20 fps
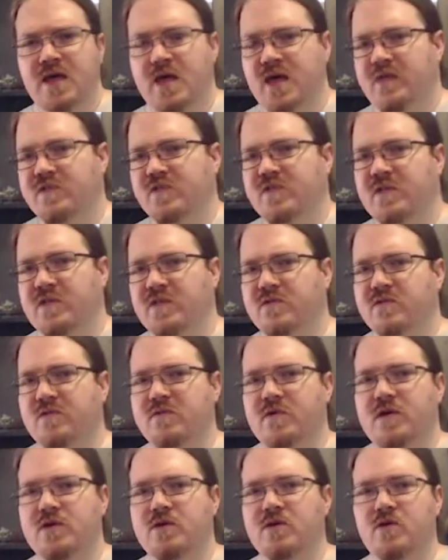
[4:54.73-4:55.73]
and the stats
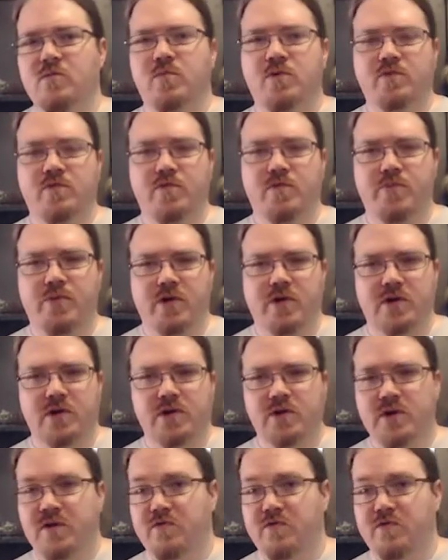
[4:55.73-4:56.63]
of a Noble for Burton